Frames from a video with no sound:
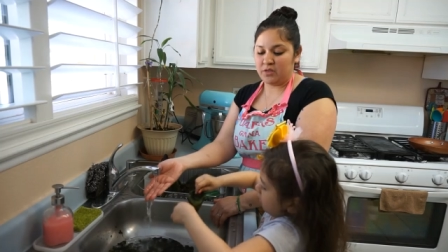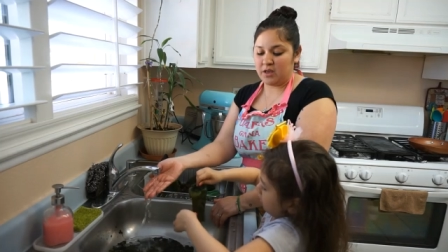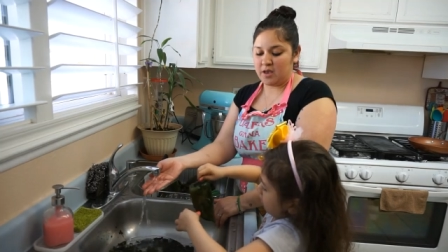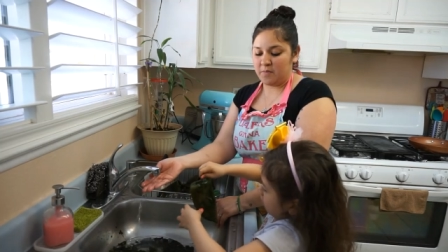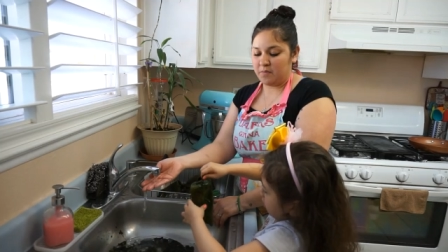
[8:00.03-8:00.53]

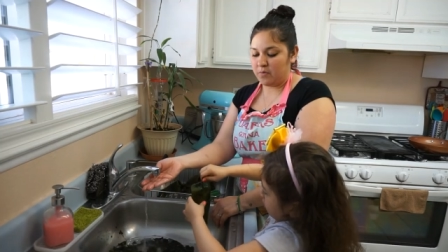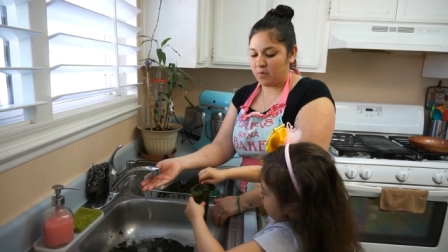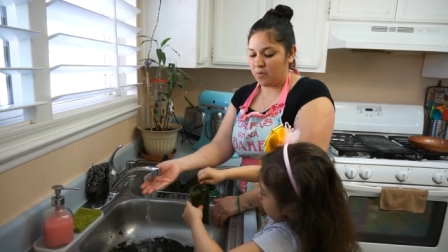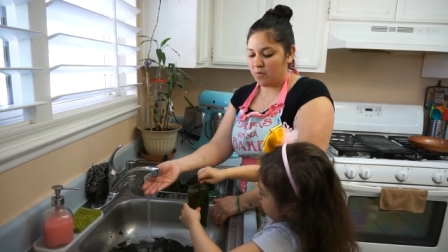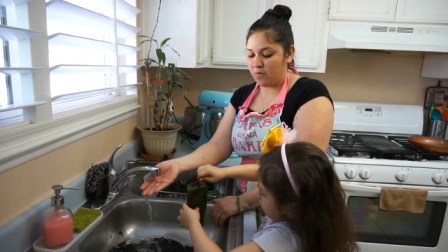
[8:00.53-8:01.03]
them,
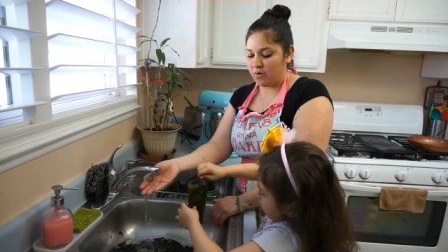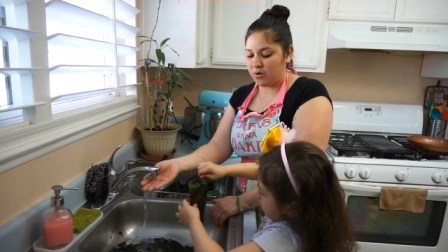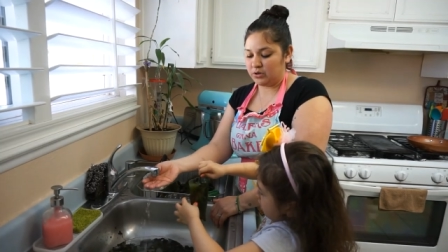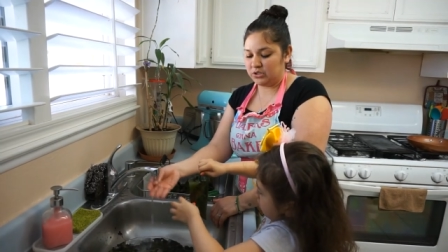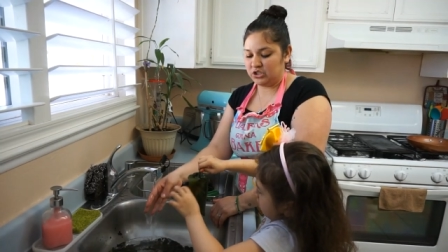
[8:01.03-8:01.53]

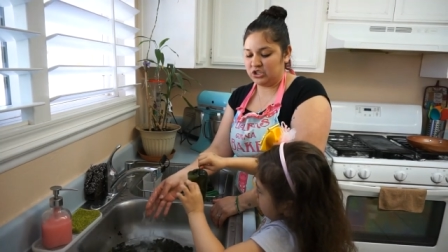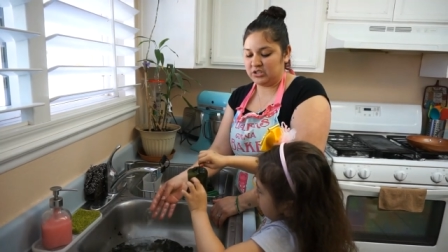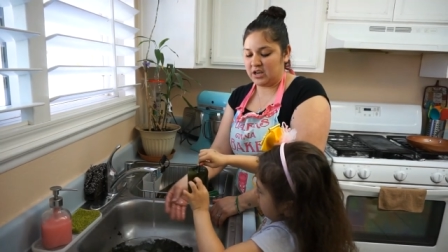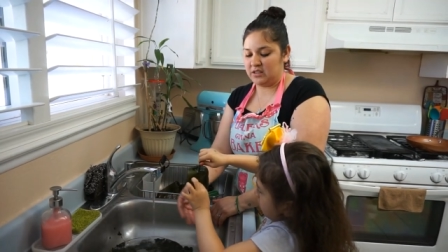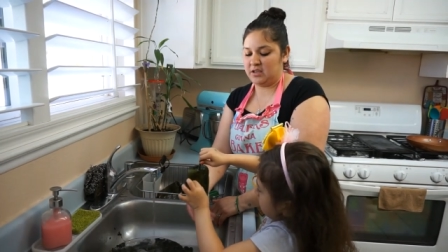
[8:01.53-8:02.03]
or
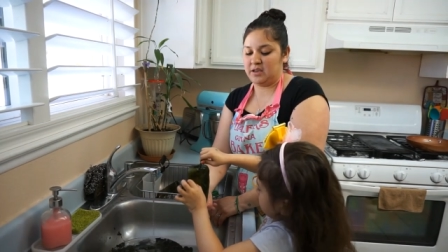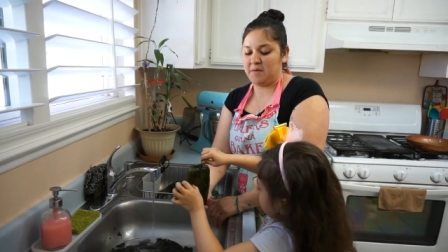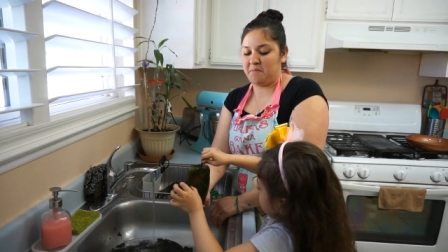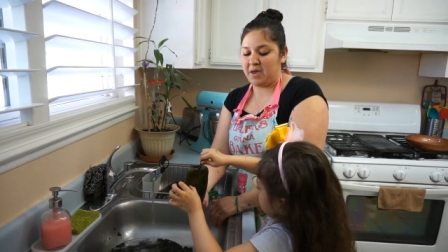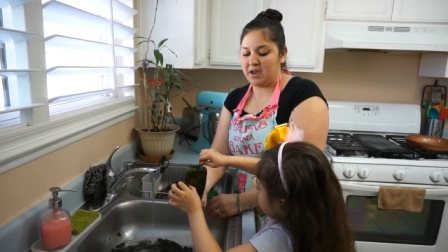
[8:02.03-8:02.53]
just if they
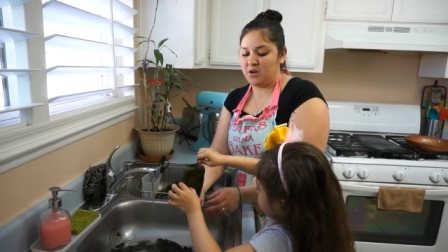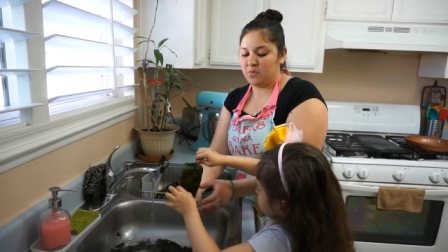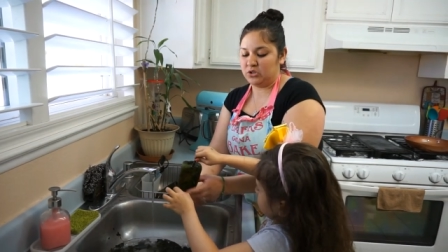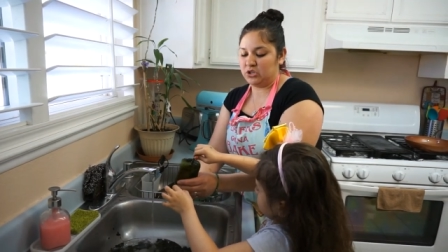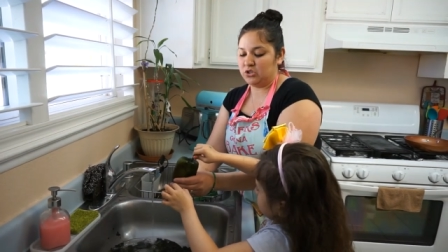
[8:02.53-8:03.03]
can pay
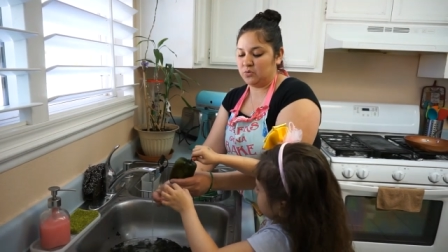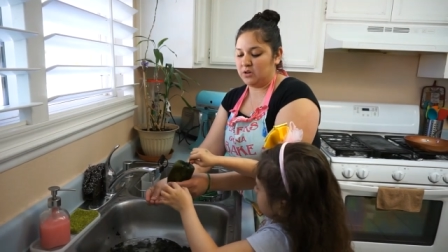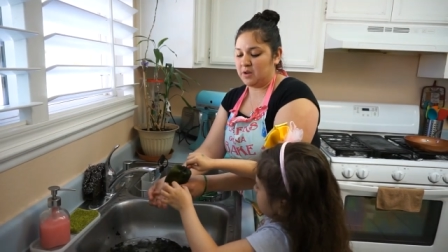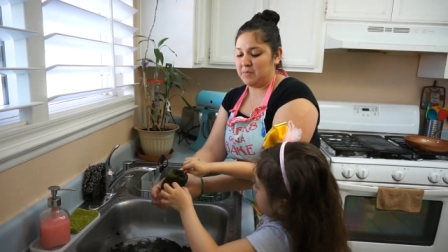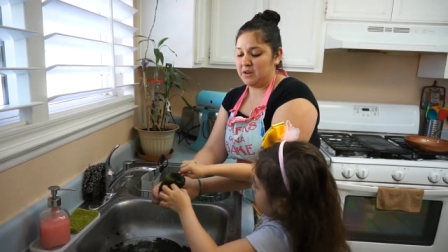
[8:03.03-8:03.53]
anyone to do
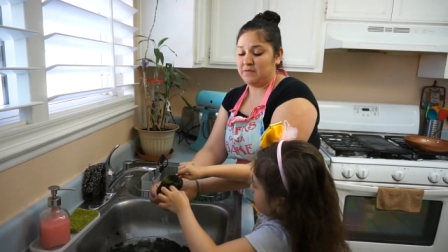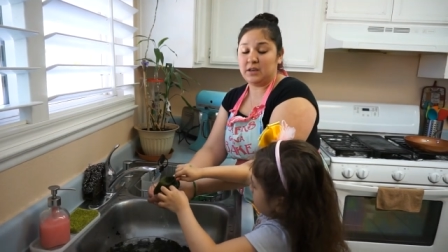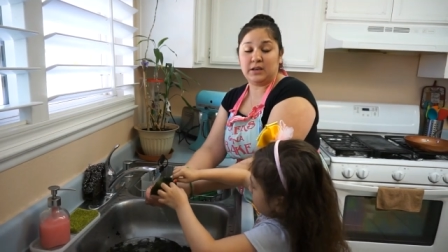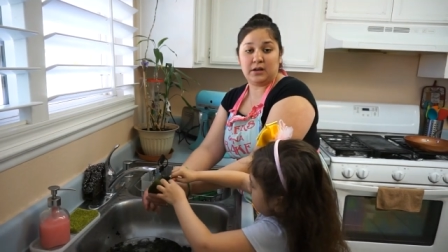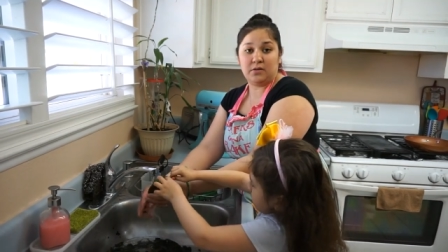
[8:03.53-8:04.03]
it. I mean, if
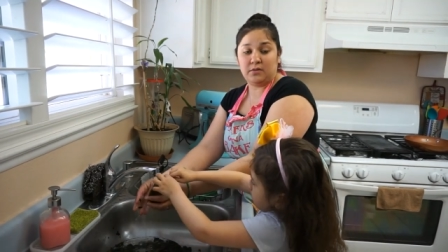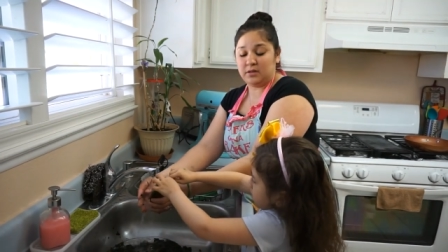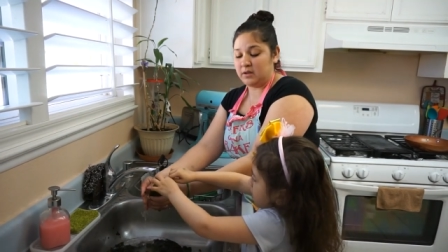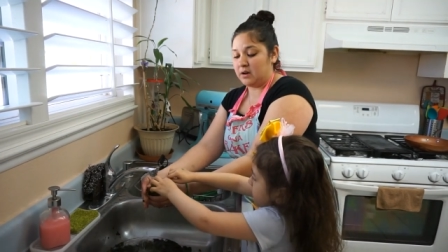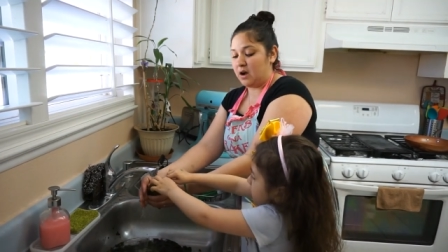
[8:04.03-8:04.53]
they can do it,
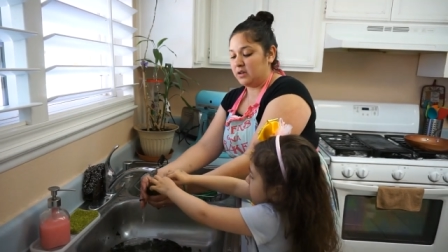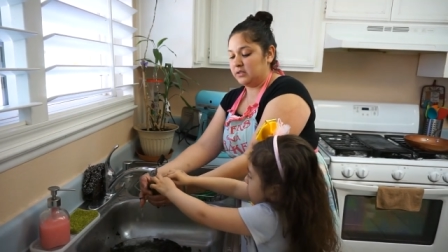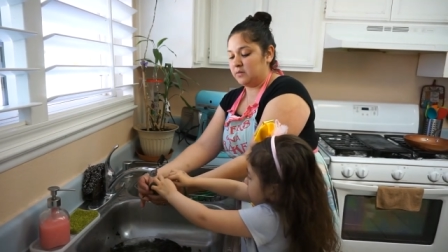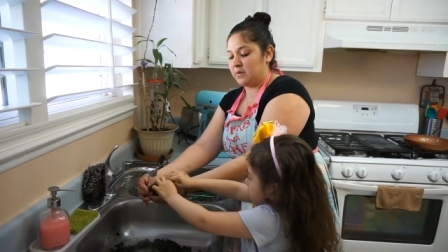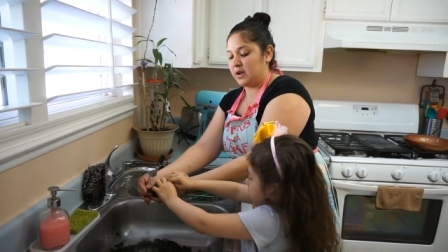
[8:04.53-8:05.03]
then
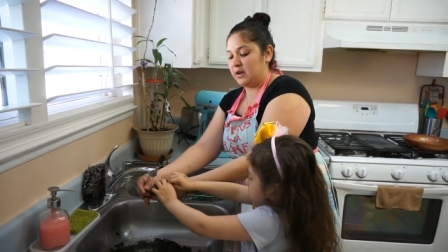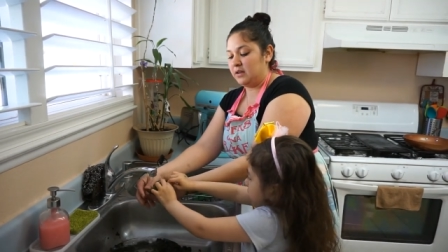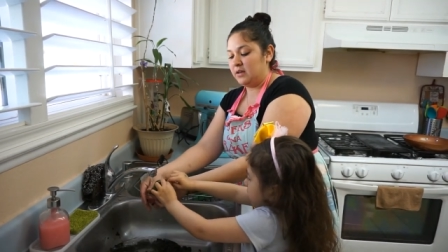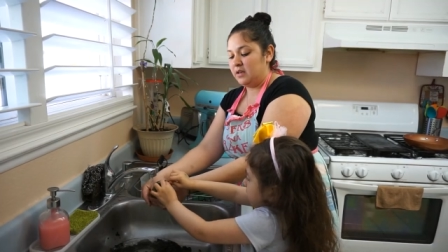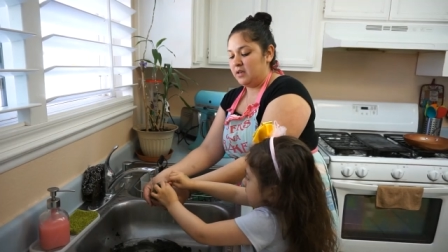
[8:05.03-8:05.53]
awesome, right?
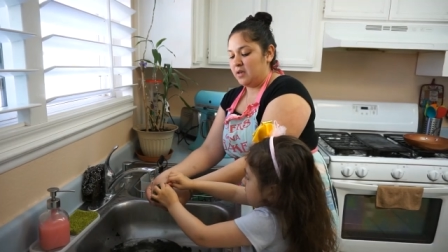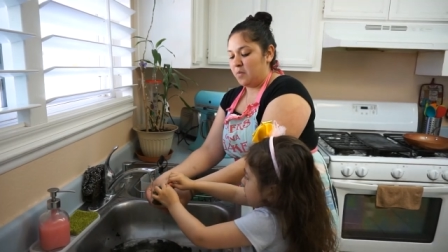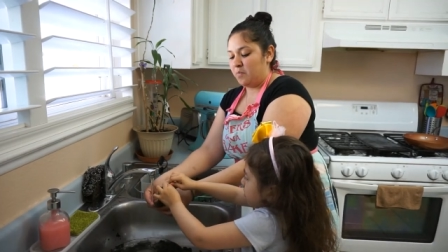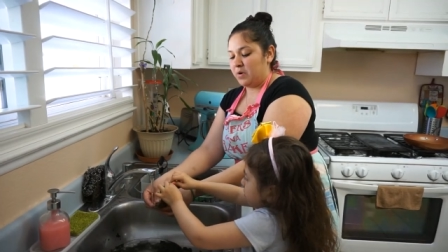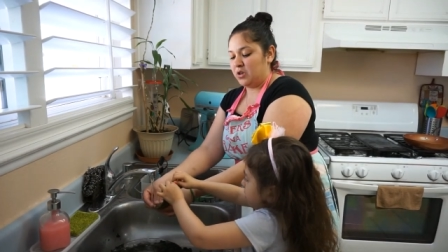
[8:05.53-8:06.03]

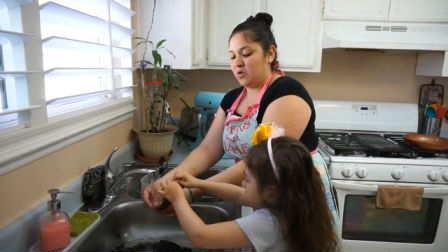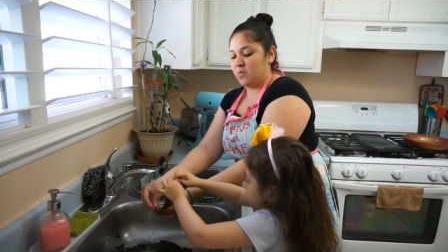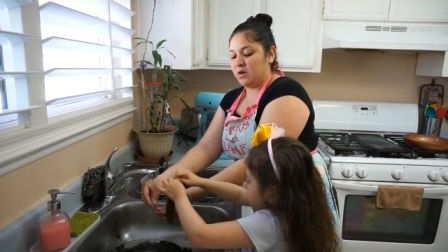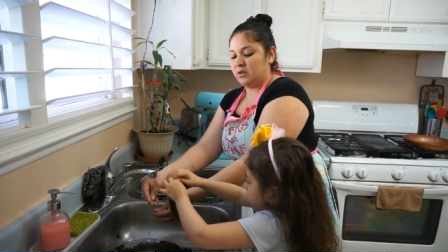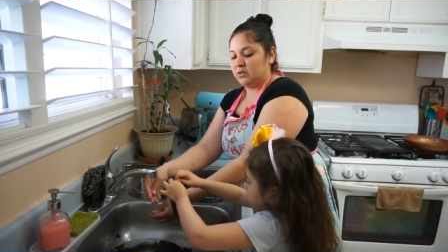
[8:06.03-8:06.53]
But you
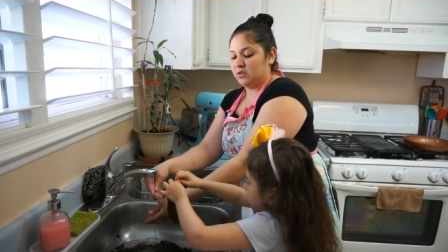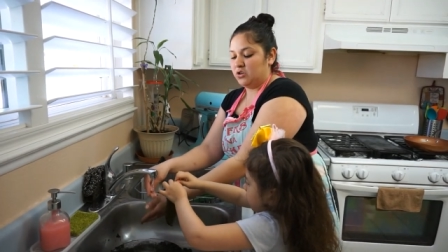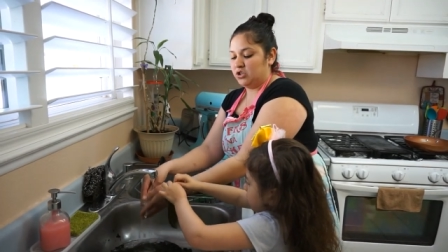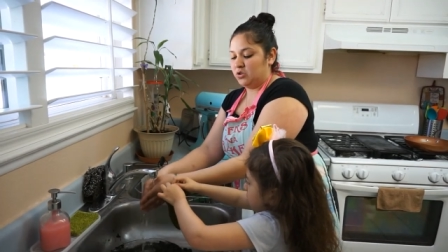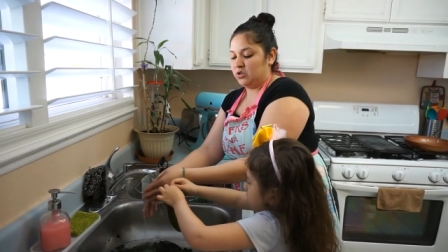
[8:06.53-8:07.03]
want
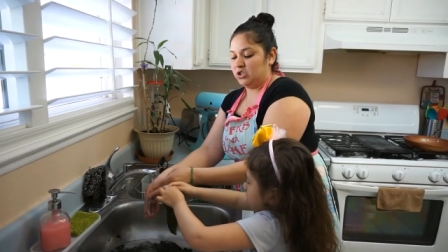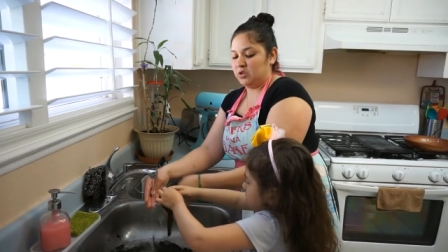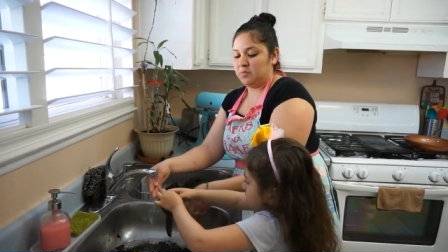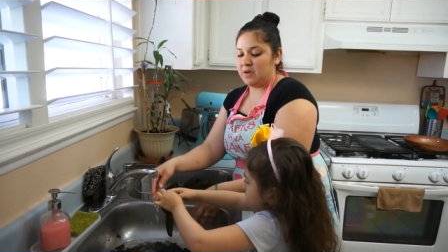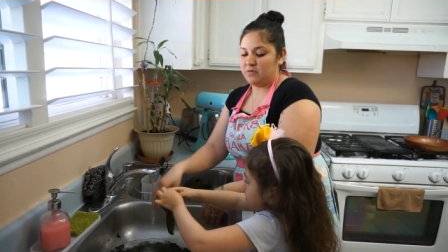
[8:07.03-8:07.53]
your children
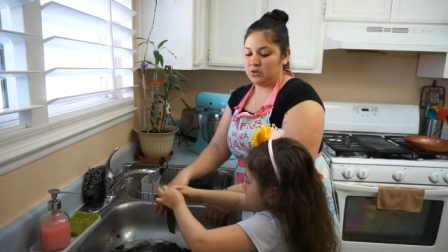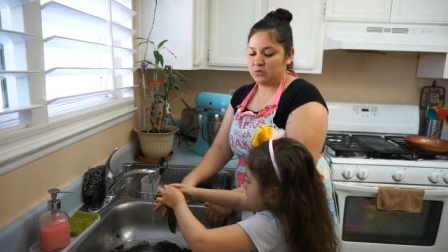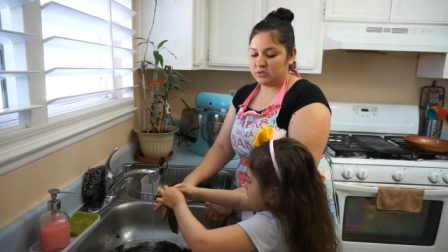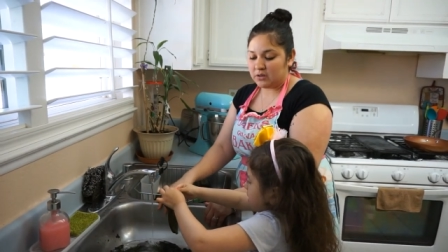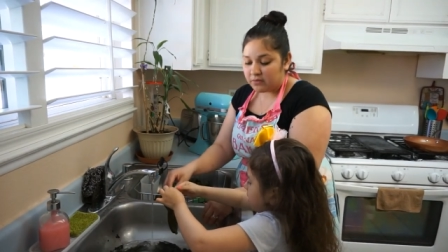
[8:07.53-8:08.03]
to be able to
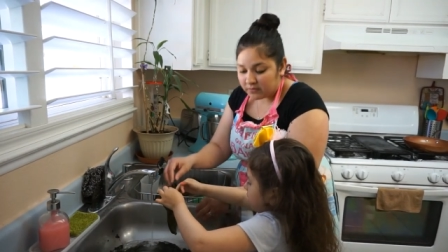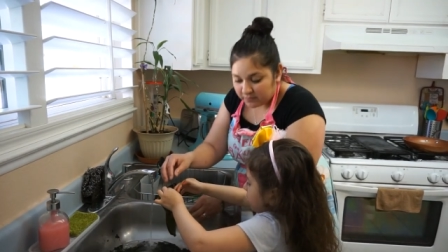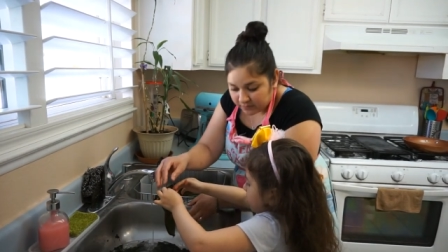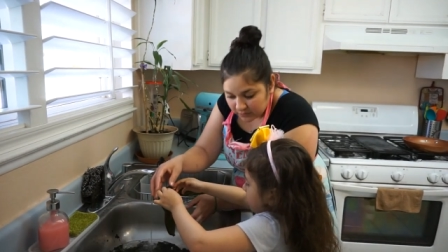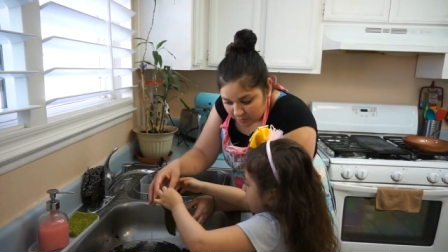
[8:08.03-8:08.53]
do stuff.
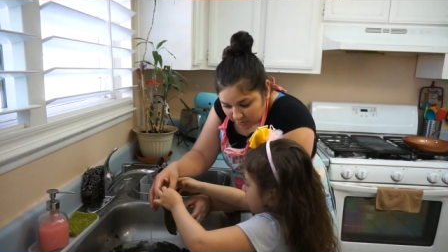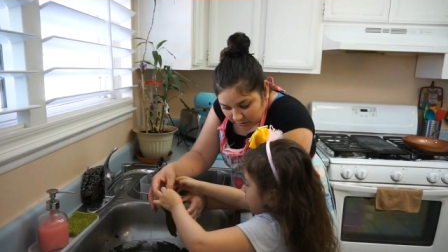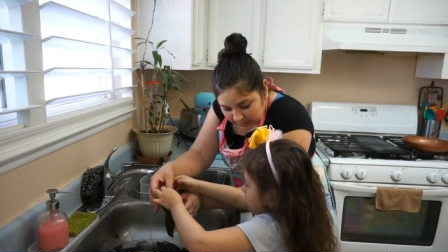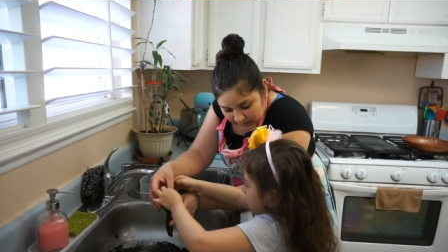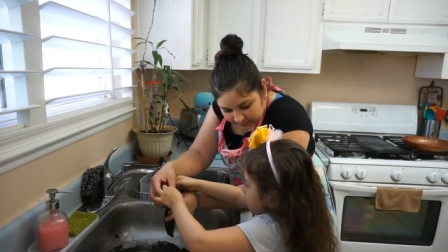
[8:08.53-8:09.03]
You want me to
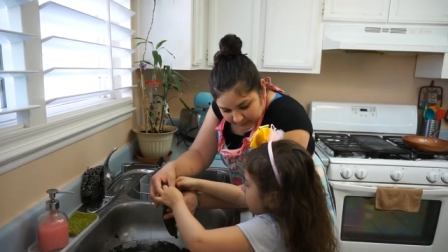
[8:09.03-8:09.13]
hold it?